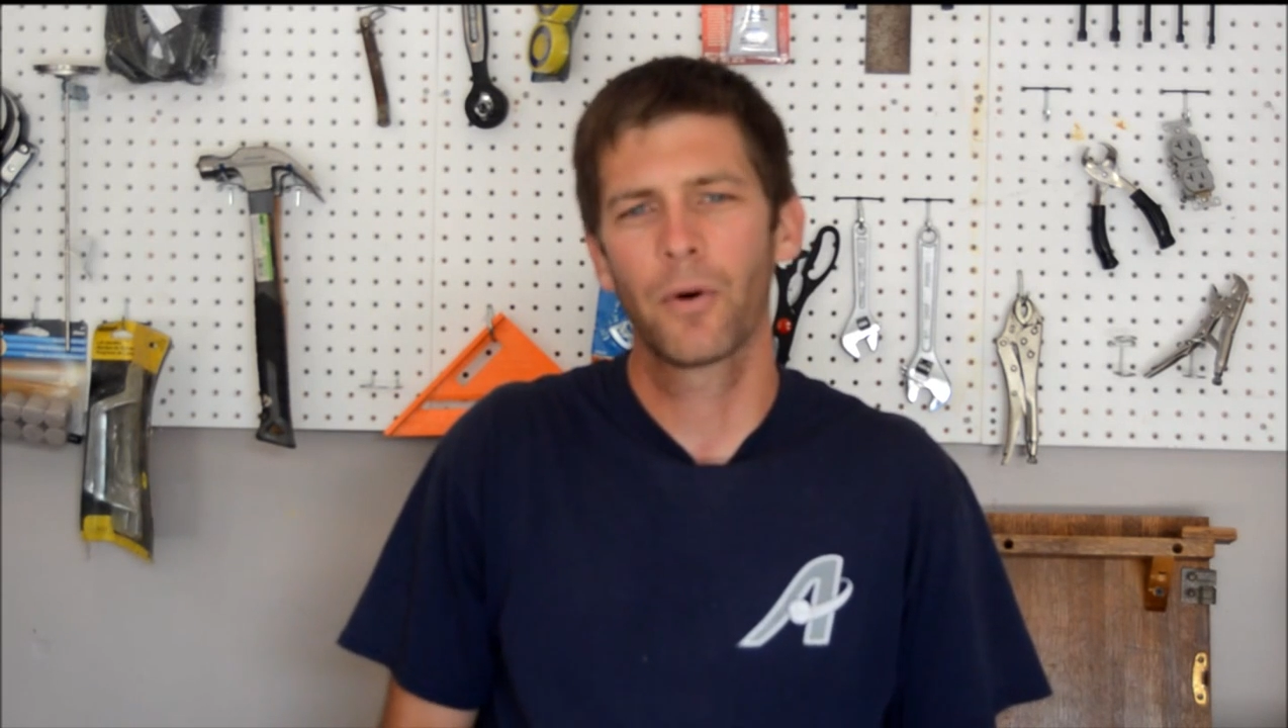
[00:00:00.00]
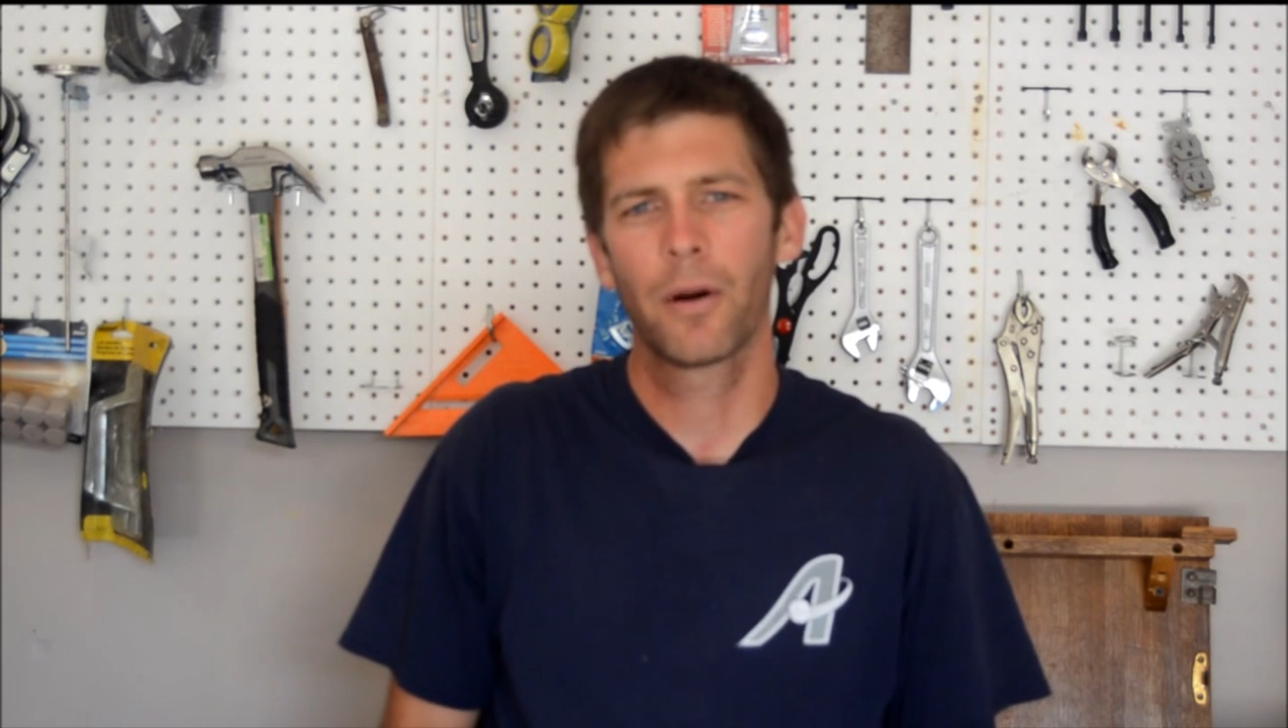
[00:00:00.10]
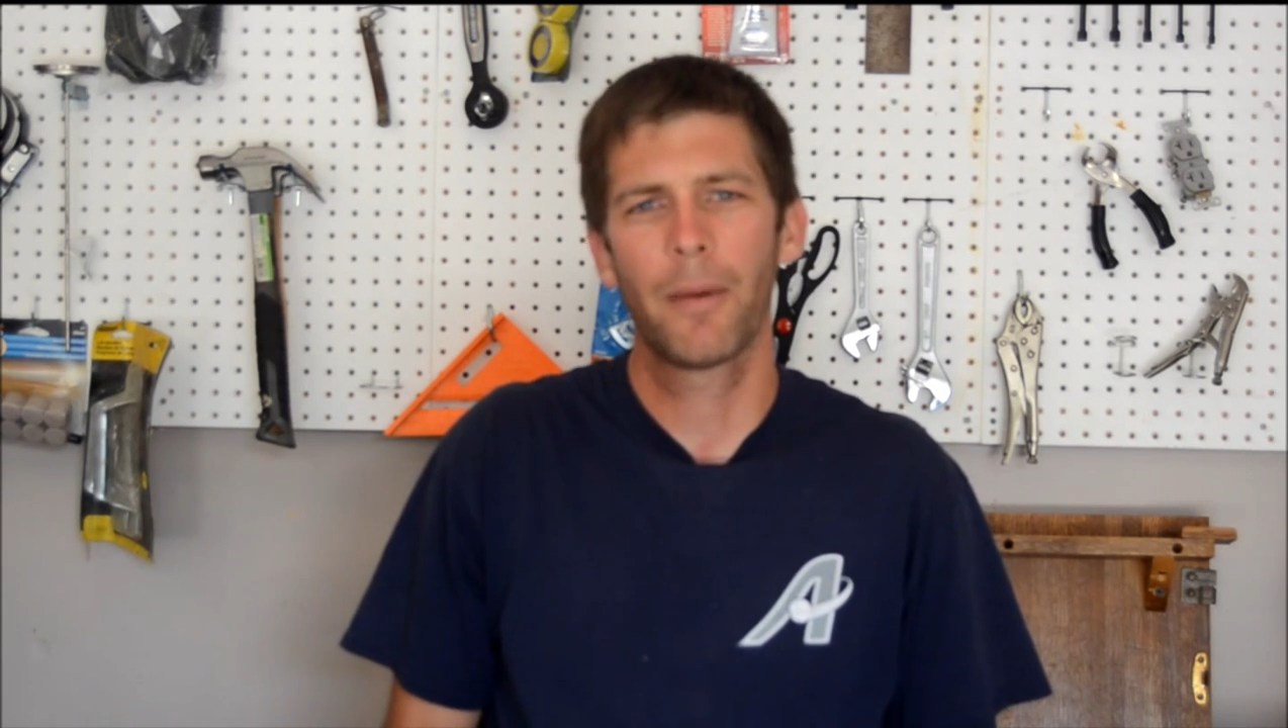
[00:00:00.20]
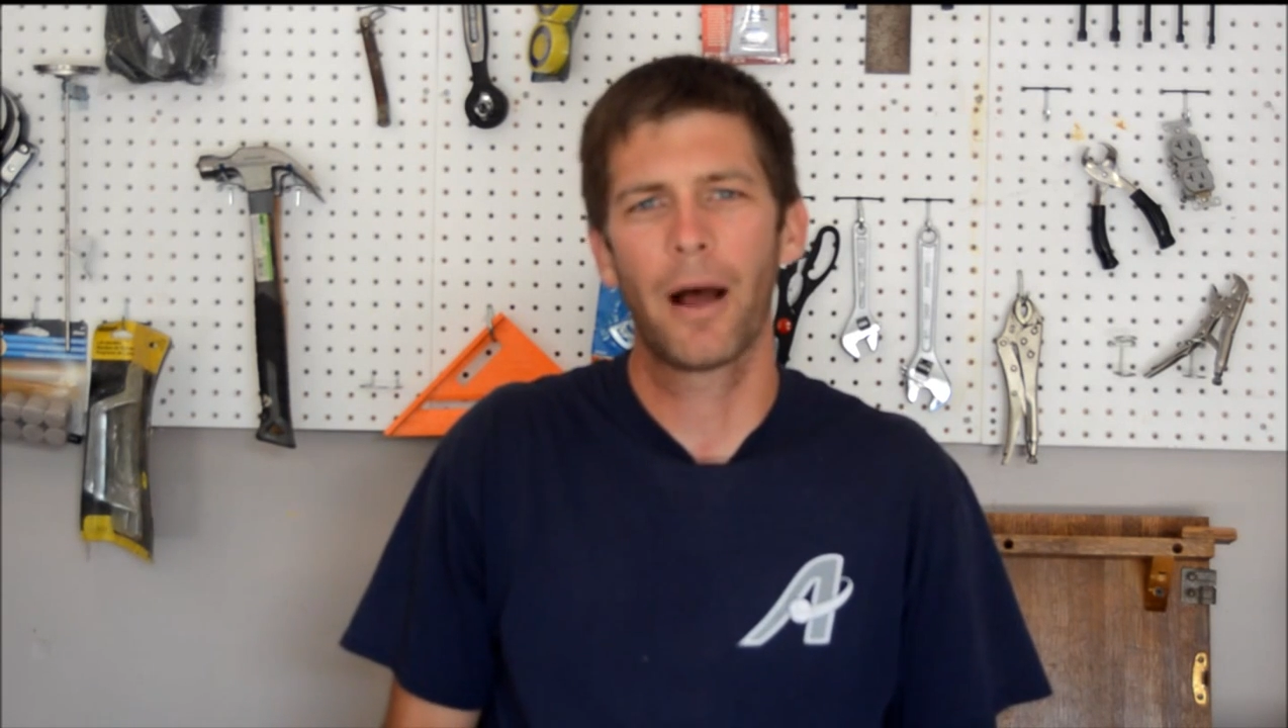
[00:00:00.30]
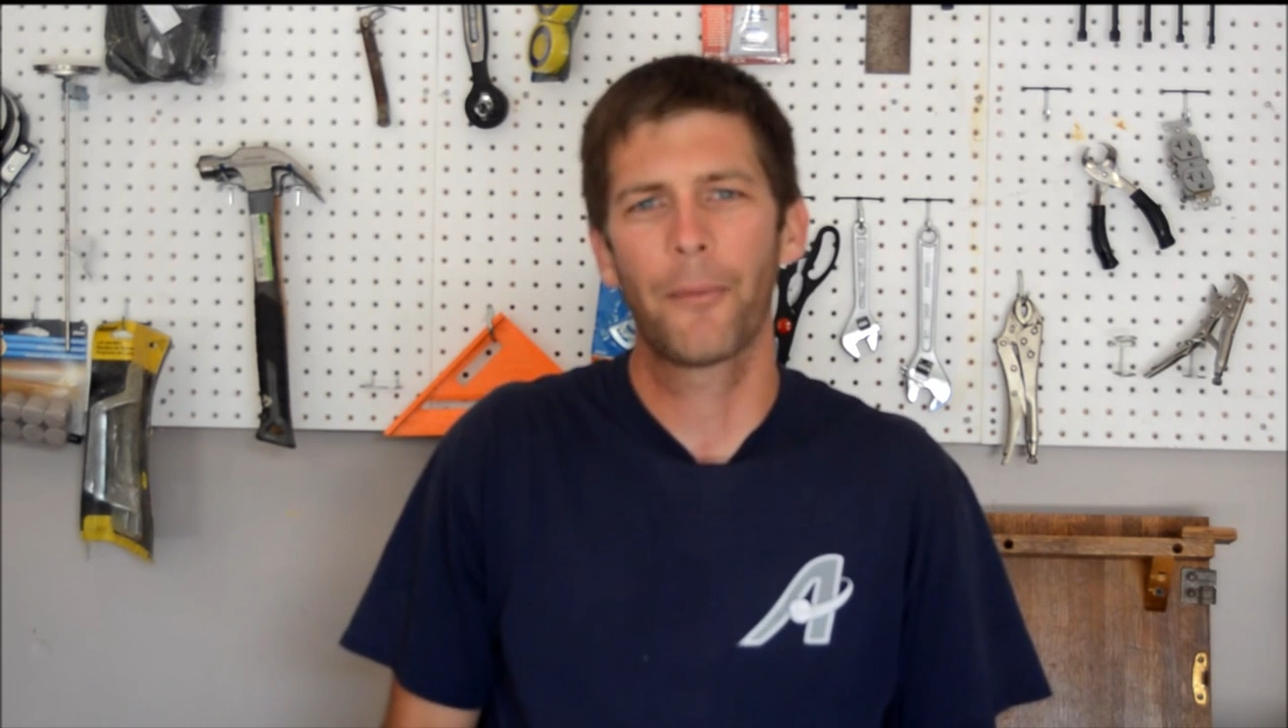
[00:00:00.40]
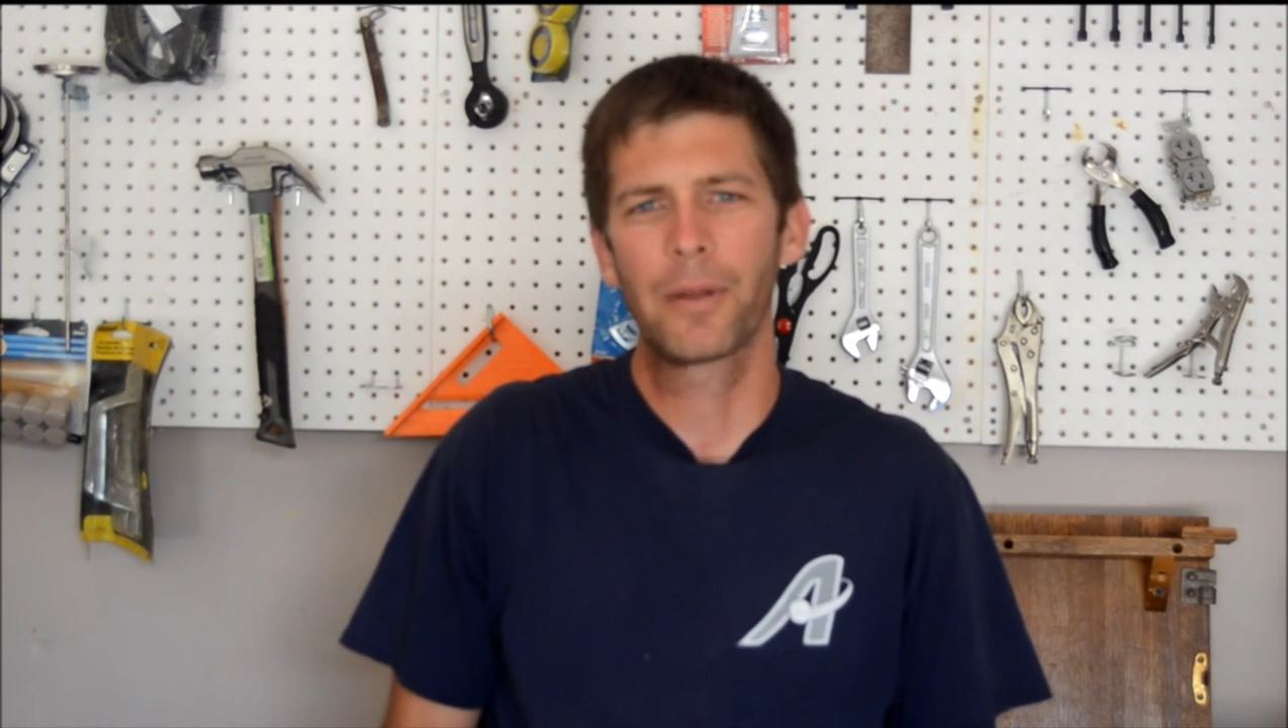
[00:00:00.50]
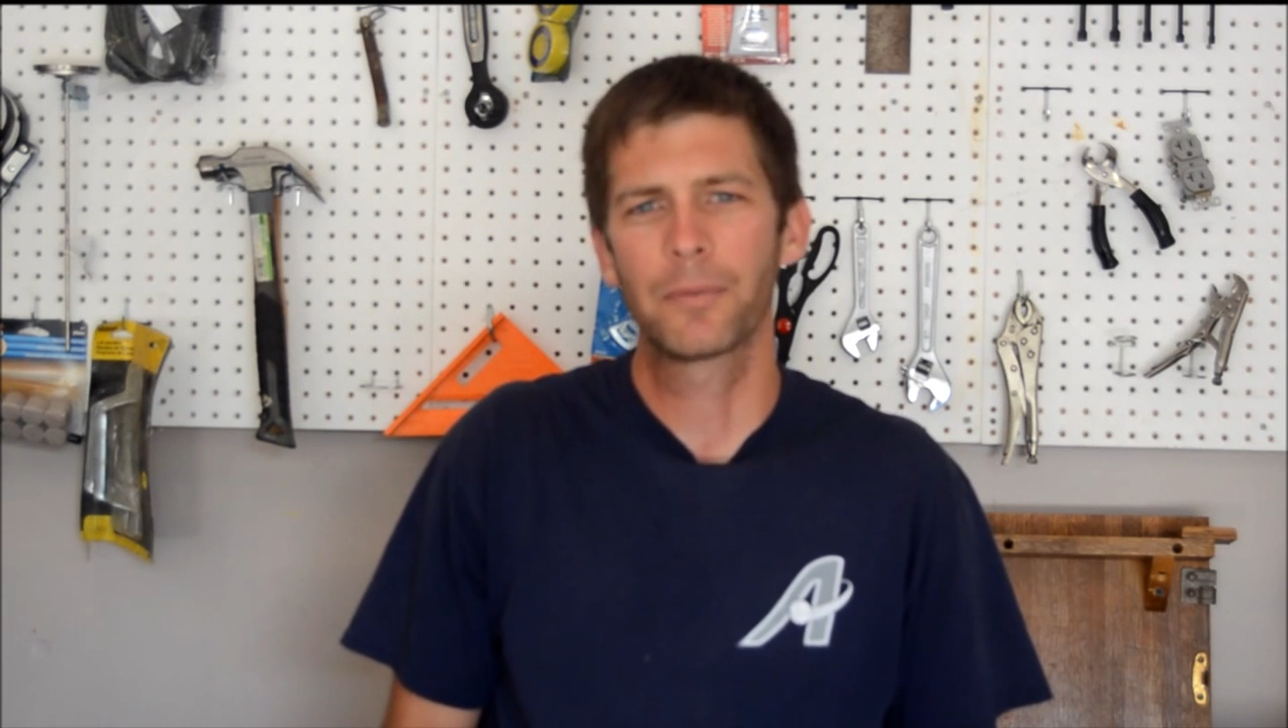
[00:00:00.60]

worry about